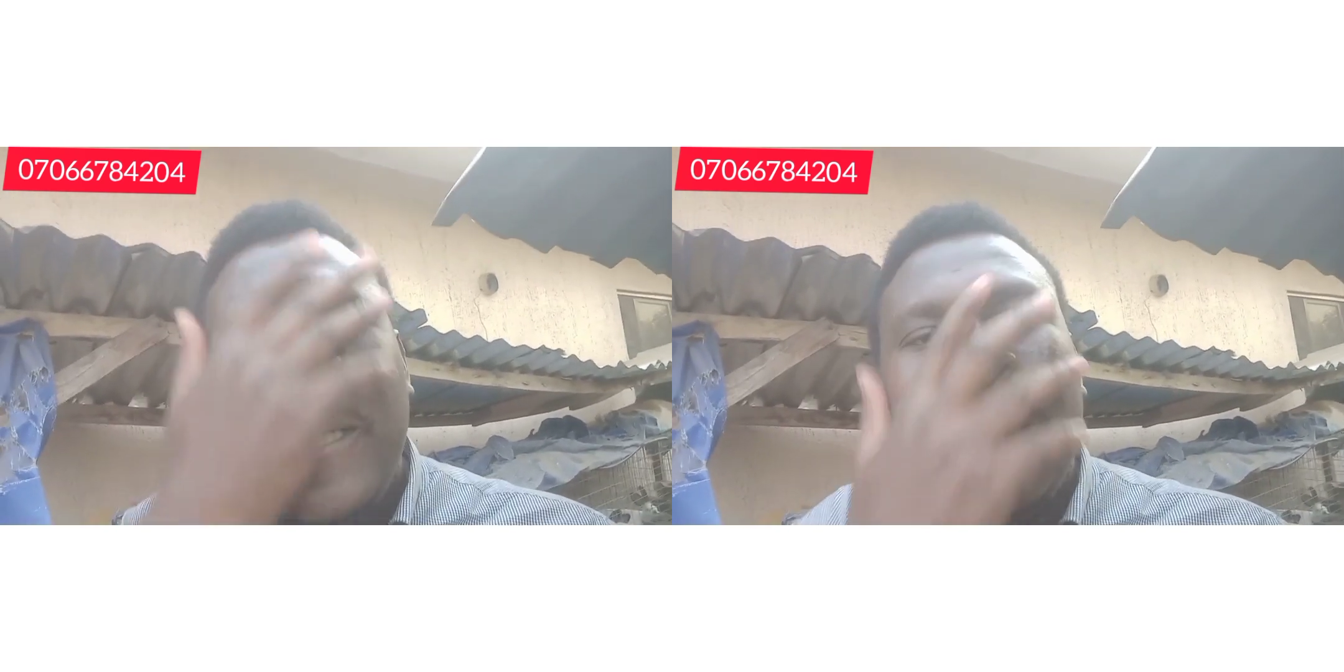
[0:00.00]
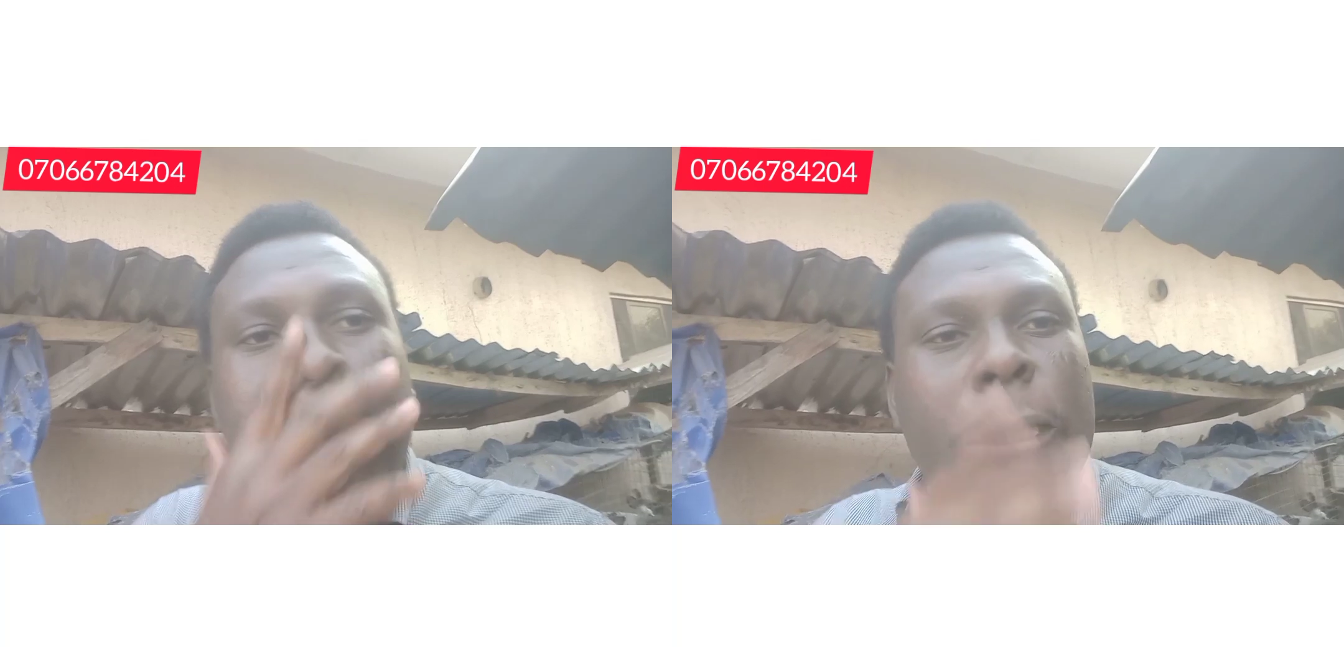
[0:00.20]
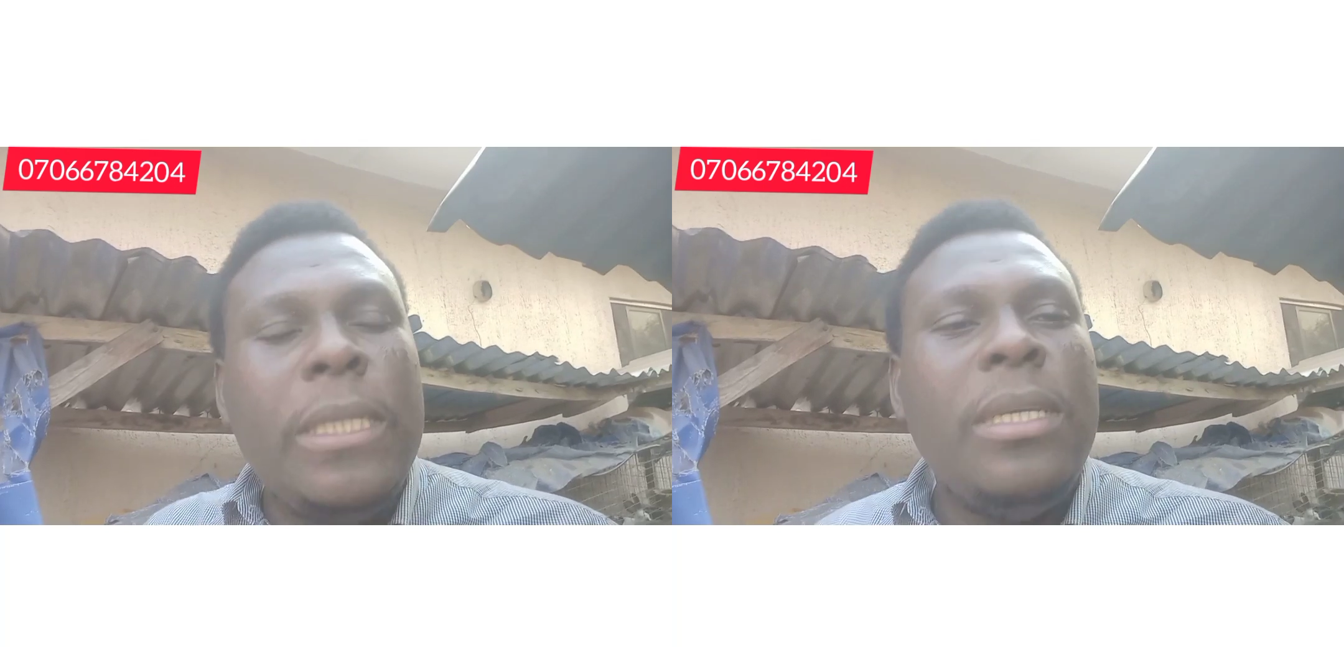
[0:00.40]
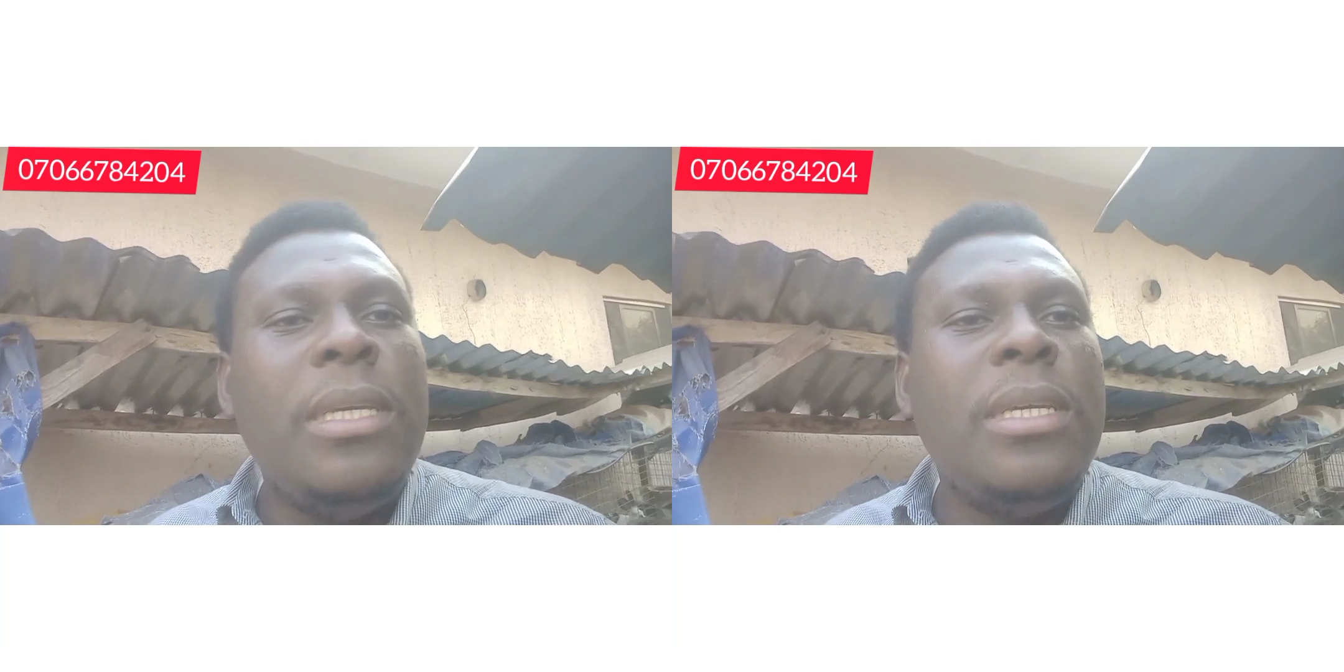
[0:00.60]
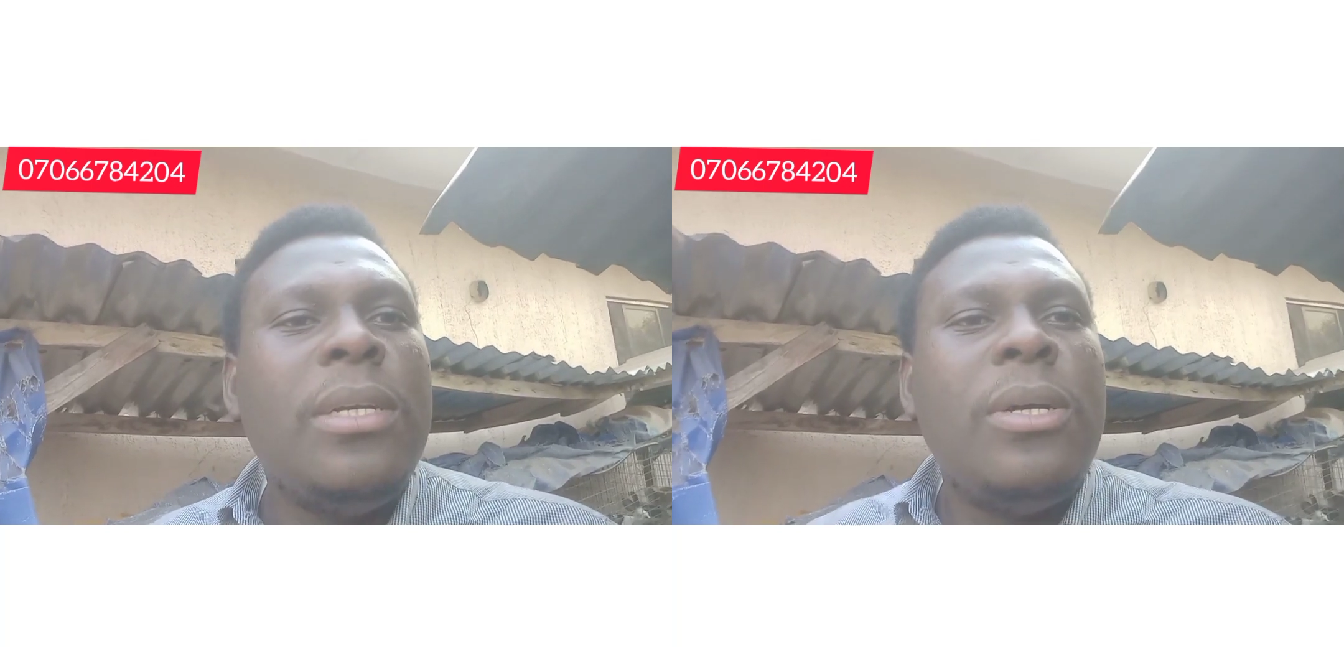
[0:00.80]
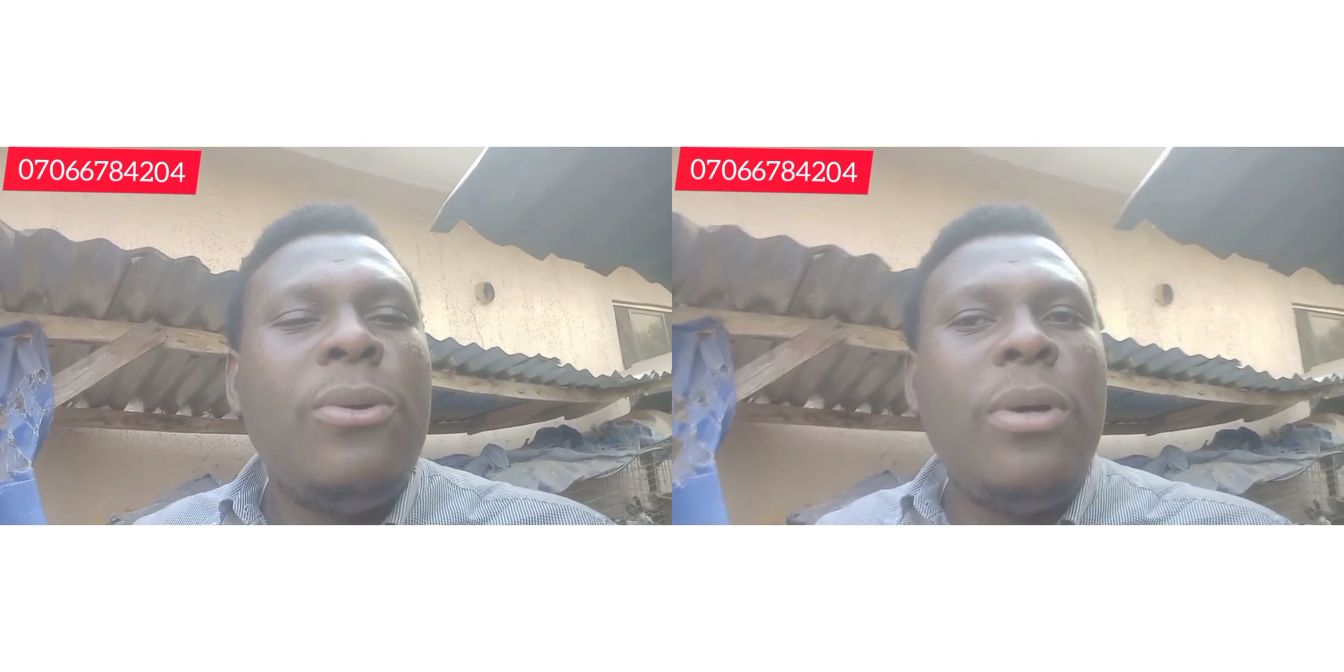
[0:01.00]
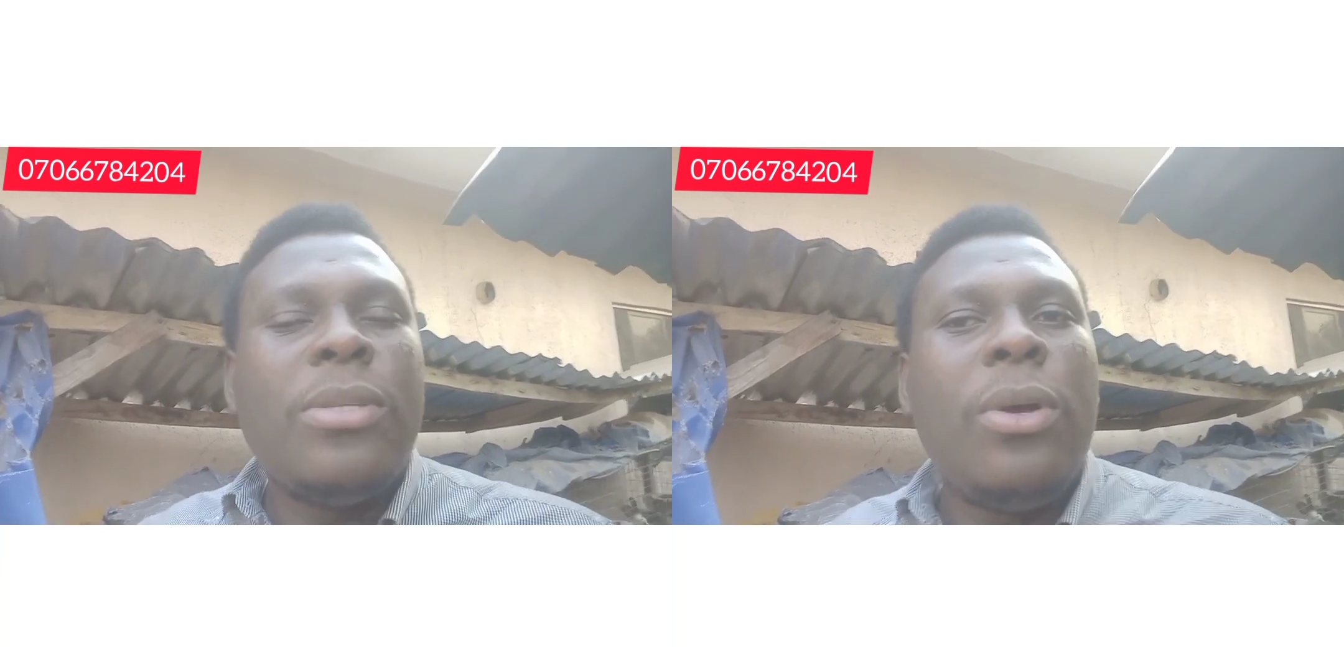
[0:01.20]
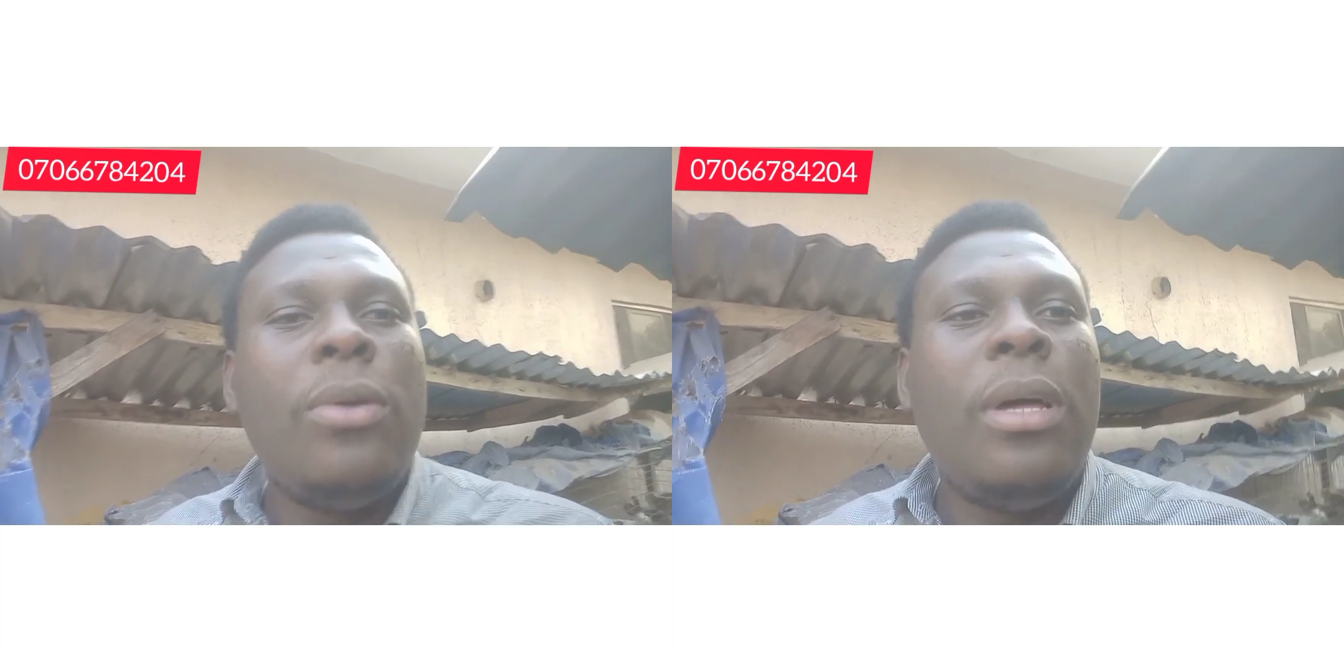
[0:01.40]
the what is it
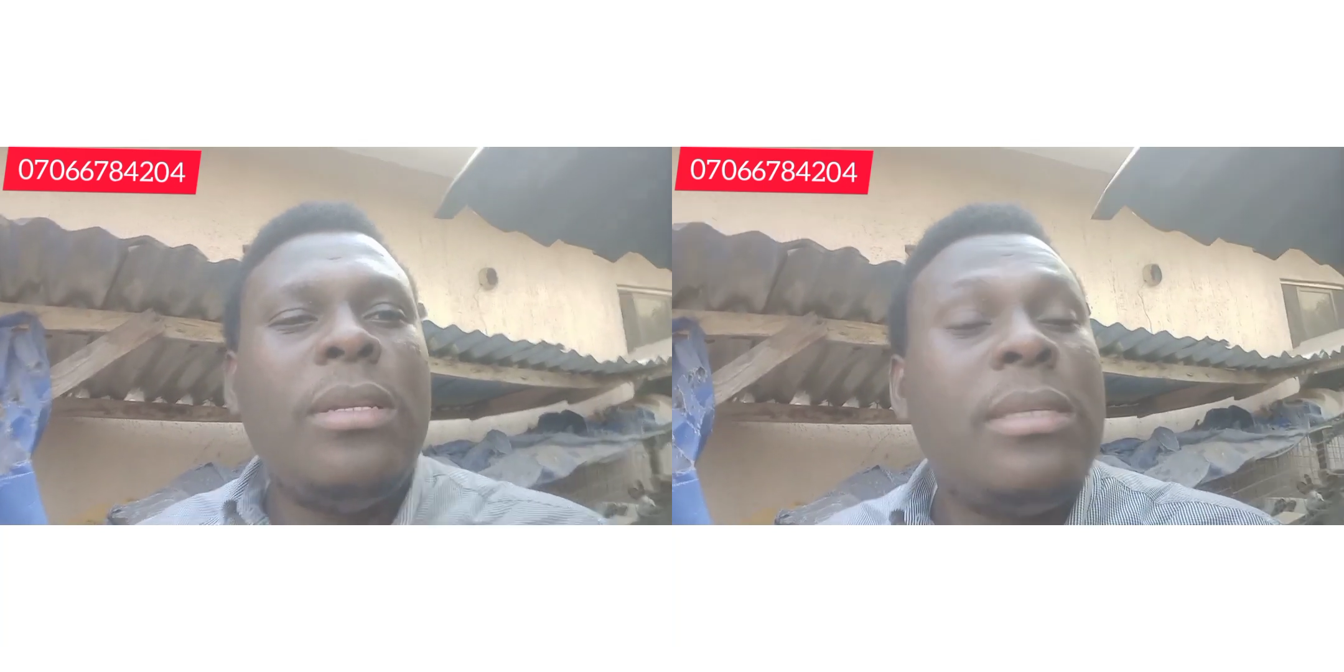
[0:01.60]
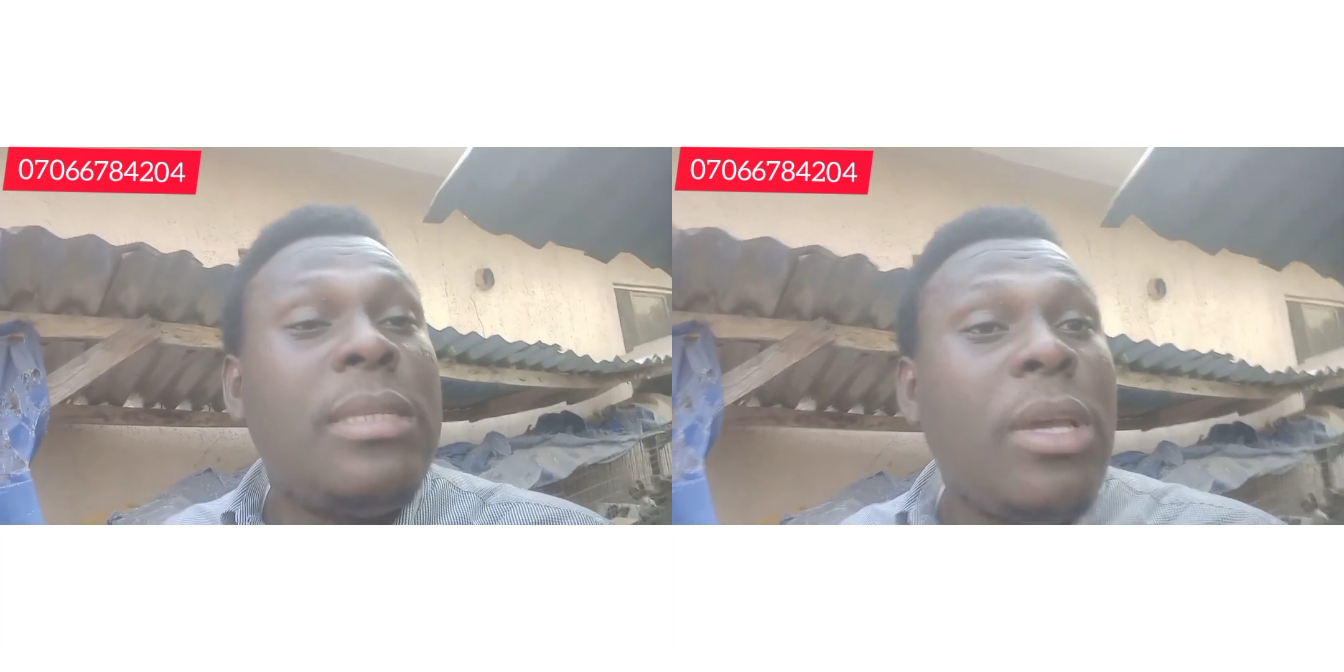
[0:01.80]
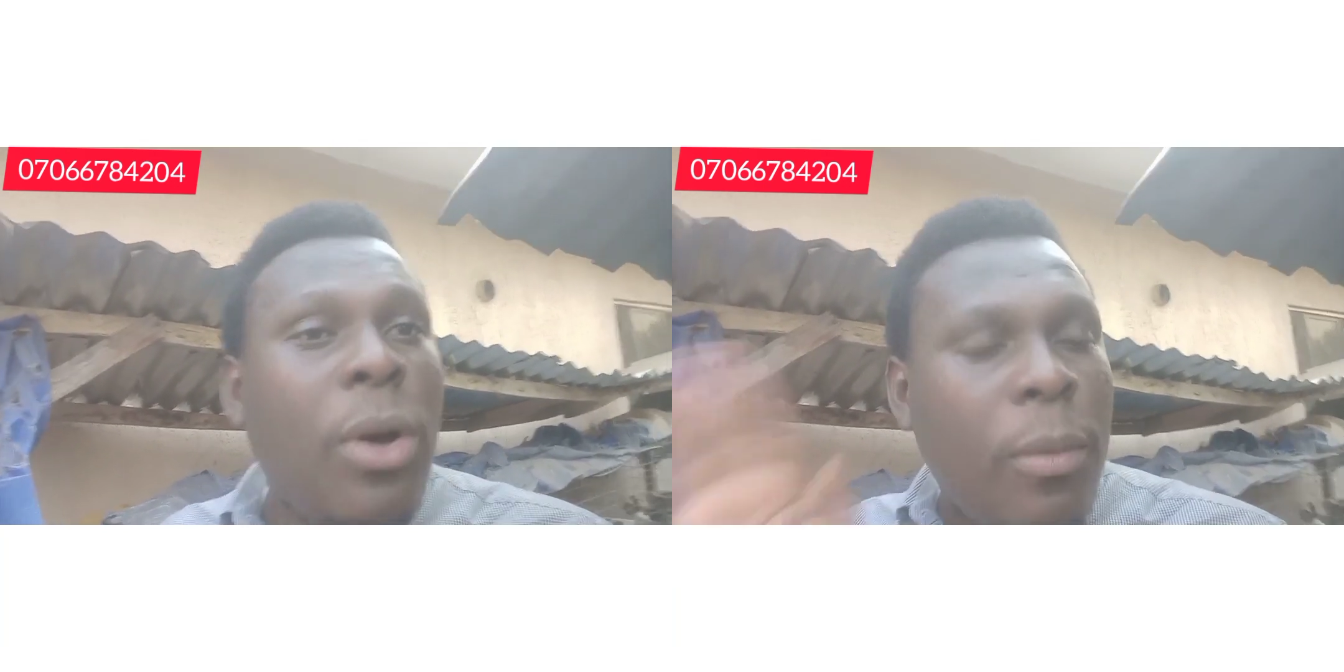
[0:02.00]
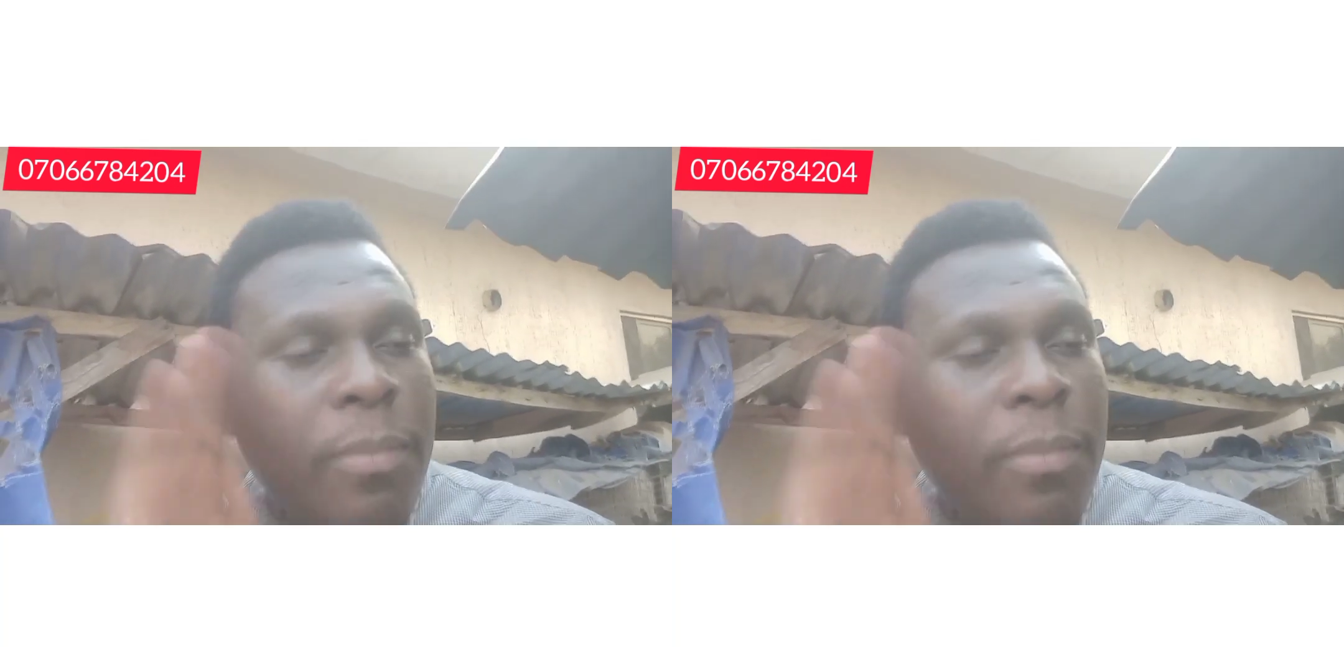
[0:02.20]
called now? The cecum.